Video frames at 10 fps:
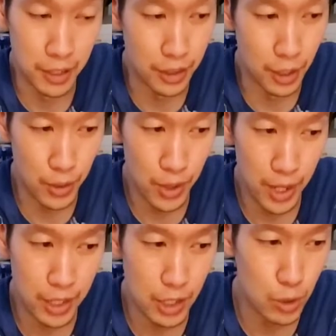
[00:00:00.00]
know that
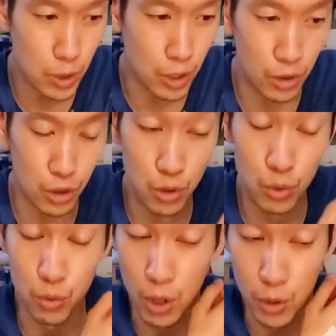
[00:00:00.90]
you are
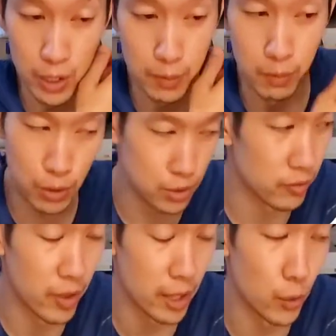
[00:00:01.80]
throwing most of
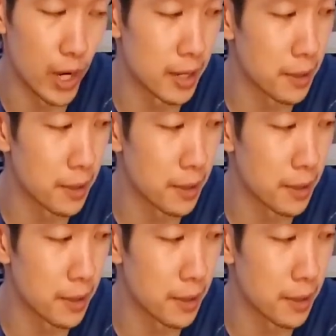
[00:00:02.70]
that away.